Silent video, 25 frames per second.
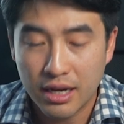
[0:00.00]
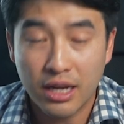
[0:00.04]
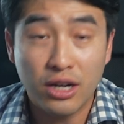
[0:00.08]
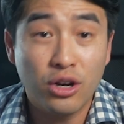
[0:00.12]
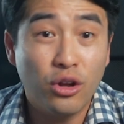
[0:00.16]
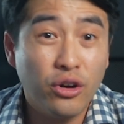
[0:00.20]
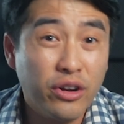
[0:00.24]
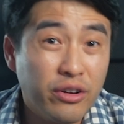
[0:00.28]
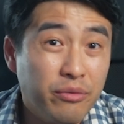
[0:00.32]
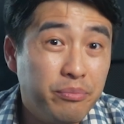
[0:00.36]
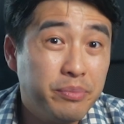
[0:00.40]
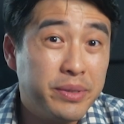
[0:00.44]
A
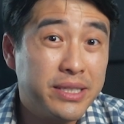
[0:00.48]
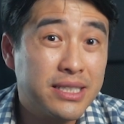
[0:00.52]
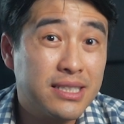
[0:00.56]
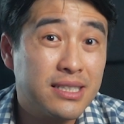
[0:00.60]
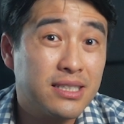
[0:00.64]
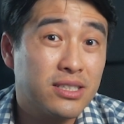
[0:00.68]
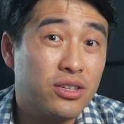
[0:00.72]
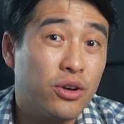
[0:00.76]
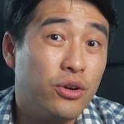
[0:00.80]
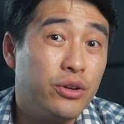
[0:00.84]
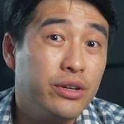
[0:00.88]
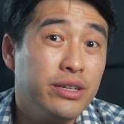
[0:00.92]
lot of
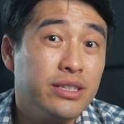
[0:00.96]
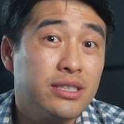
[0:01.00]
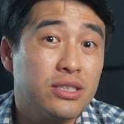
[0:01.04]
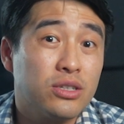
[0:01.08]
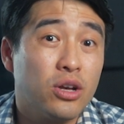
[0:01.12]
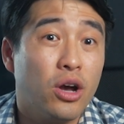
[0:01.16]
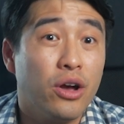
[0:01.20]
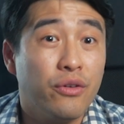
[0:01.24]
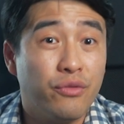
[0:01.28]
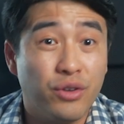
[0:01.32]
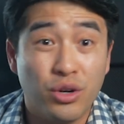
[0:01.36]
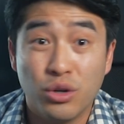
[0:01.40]
business owners
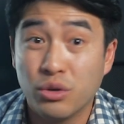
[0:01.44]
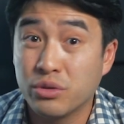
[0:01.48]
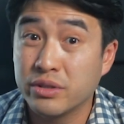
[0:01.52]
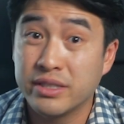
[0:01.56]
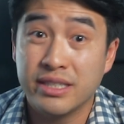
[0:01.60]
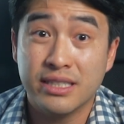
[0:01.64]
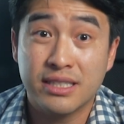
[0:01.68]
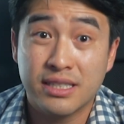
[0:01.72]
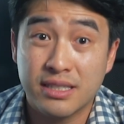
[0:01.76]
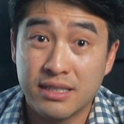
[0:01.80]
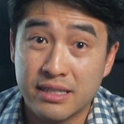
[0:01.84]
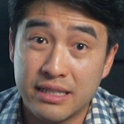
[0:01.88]
overlook
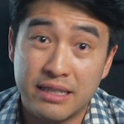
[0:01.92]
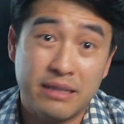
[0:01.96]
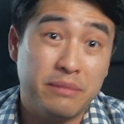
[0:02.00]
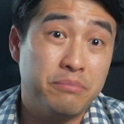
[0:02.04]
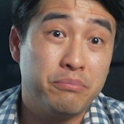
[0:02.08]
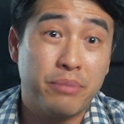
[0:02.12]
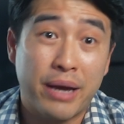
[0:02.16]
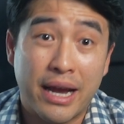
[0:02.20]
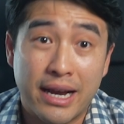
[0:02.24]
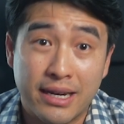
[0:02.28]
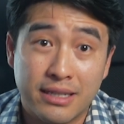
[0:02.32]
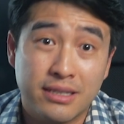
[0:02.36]
this
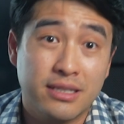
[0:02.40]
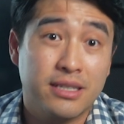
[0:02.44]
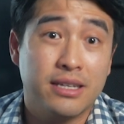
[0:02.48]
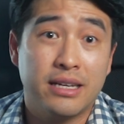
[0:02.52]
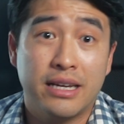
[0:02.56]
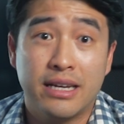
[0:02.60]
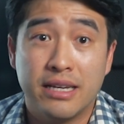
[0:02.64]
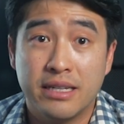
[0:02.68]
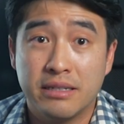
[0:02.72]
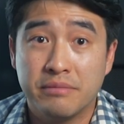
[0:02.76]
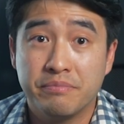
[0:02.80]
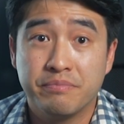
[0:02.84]
impact
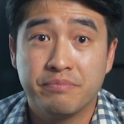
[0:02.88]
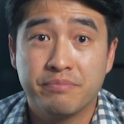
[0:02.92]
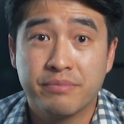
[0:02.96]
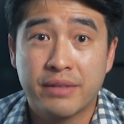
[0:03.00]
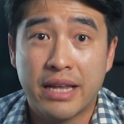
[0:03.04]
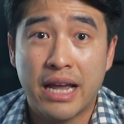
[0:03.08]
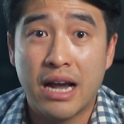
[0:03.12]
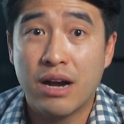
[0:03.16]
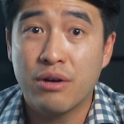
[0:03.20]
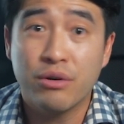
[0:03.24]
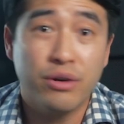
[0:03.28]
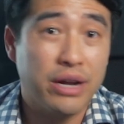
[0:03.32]
and
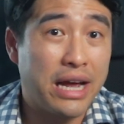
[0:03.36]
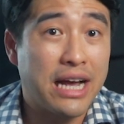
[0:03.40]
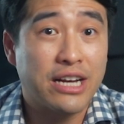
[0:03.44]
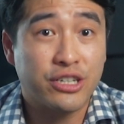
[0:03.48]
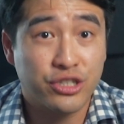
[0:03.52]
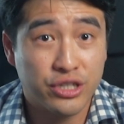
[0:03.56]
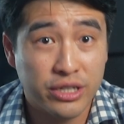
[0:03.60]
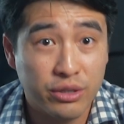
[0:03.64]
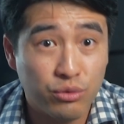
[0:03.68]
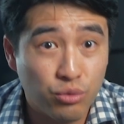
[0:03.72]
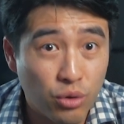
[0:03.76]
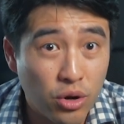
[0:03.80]
how it
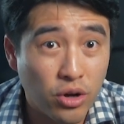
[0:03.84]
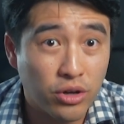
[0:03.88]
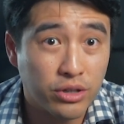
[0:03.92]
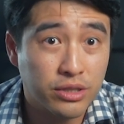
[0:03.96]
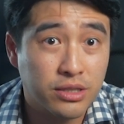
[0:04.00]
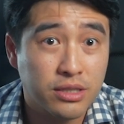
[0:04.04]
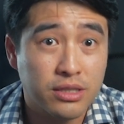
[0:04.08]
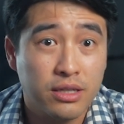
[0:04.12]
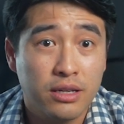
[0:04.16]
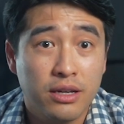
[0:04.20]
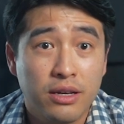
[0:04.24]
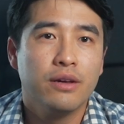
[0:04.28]
actually
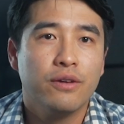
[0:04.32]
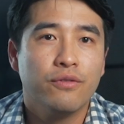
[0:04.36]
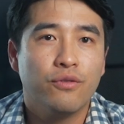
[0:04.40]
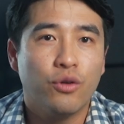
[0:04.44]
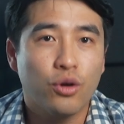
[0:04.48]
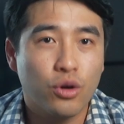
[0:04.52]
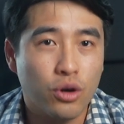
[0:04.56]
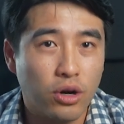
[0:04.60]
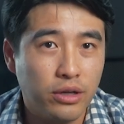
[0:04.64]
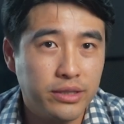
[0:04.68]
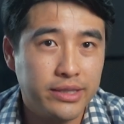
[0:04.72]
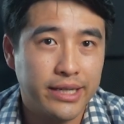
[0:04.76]
works.
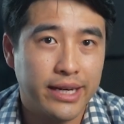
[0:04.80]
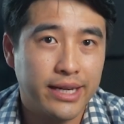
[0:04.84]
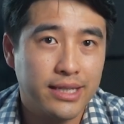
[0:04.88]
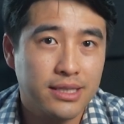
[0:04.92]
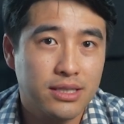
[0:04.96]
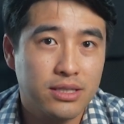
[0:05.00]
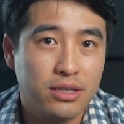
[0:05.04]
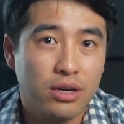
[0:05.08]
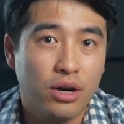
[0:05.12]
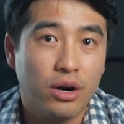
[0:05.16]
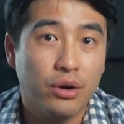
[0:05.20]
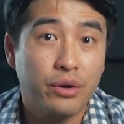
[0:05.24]
For
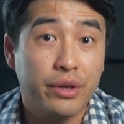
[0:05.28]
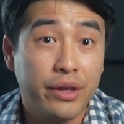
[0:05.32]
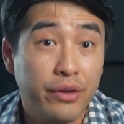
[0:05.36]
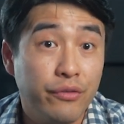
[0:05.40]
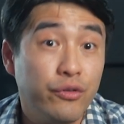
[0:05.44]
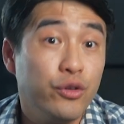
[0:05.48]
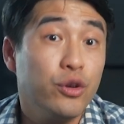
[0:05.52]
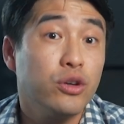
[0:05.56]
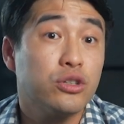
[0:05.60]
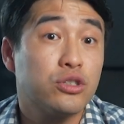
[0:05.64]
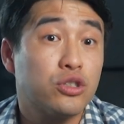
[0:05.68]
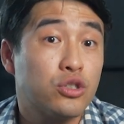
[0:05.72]
context, I'll give
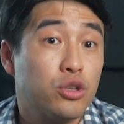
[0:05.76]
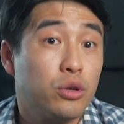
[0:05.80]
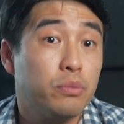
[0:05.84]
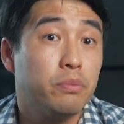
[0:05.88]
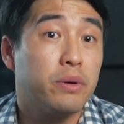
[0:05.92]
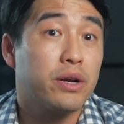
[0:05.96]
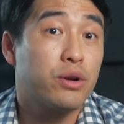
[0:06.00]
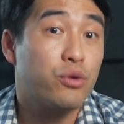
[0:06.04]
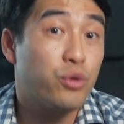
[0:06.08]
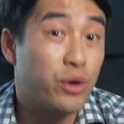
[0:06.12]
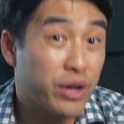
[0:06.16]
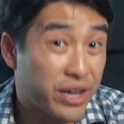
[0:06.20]
you a
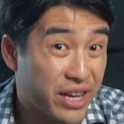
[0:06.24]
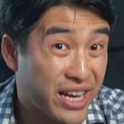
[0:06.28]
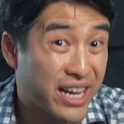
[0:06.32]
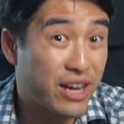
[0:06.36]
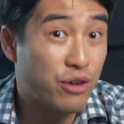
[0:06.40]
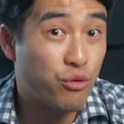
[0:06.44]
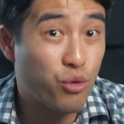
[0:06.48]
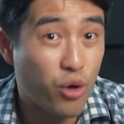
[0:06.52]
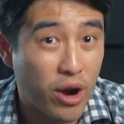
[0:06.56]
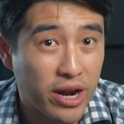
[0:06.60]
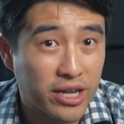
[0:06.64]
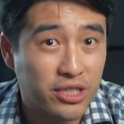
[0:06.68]
super quick
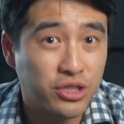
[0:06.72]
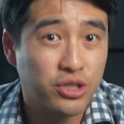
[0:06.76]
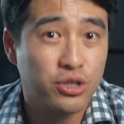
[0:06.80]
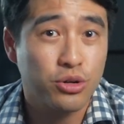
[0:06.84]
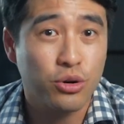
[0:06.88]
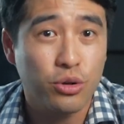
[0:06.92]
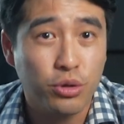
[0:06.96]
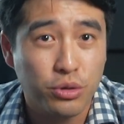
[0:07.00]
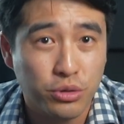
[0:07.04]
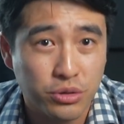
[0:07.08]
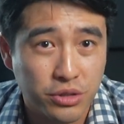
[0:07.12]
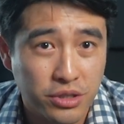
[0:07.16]
crash
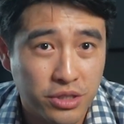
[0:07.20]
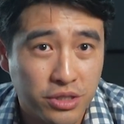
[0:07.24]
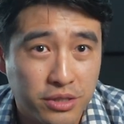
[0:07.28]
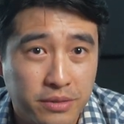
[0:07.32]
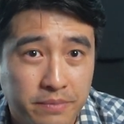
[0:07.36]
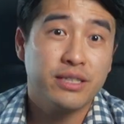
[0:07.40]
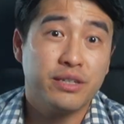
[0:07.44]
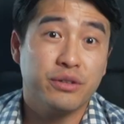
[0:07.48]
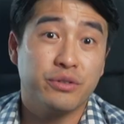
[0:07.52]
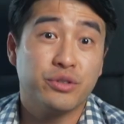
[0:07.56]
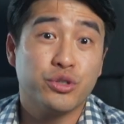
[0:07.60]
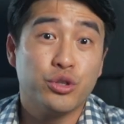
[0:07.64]
course.
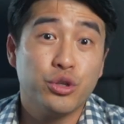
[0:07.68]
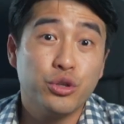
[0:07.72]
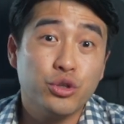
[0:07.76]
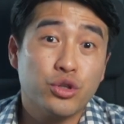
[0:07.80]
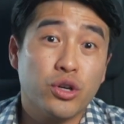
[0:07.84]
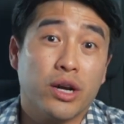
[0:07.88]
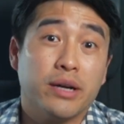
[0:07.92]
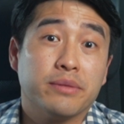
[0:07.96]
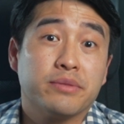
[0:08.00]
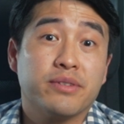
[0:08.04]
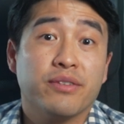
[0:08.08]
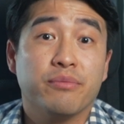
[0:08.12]
There are 2
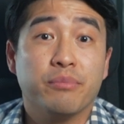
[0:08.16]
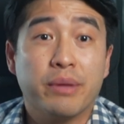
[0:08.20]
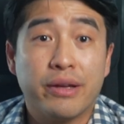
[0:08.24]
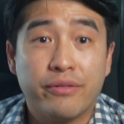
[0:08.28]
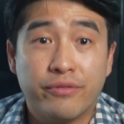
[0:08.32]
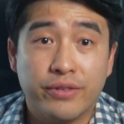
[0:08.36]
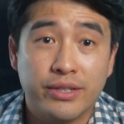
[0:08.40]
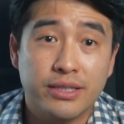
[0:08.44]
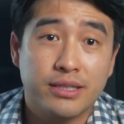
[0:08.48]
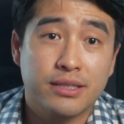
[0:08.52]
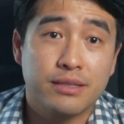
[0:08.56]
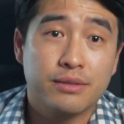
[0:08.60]
types of
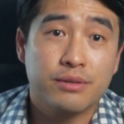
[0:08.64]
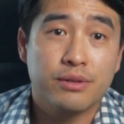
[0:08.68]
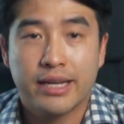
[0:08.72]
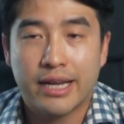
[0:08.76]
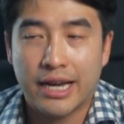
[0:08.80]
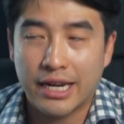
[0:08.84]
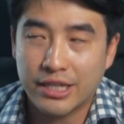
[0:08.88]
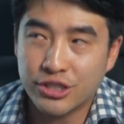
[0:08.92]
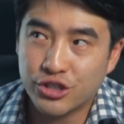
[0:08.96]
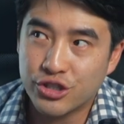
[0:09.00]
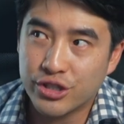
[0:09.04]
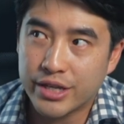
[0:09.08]
methods,
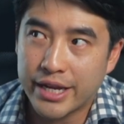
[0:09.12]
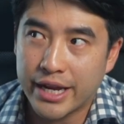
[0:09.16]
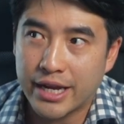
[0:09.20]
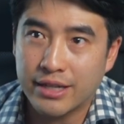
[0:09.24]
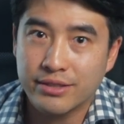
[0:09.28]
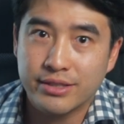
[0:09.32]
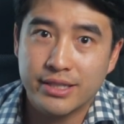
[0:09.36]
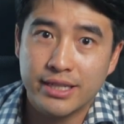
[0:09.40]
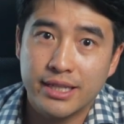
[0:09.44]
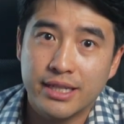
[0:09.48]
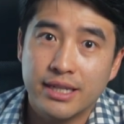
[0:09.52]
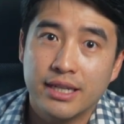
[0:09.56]
cash
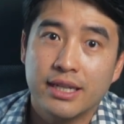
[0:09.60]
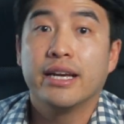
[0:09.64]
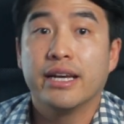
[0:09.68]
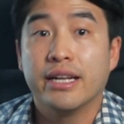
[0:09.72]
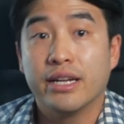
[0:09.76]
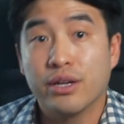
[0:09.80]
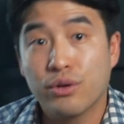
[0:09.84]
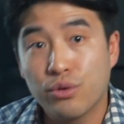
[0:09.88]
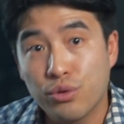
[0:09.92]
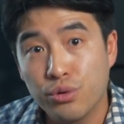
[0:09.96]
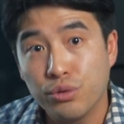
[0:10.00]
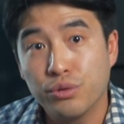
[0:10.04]
accounting and
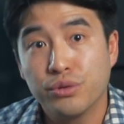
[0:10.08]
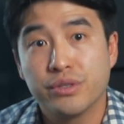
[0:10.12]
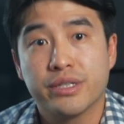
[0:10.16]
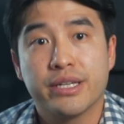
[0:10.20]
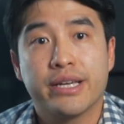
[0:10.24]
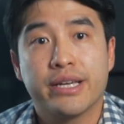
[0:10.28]
accruals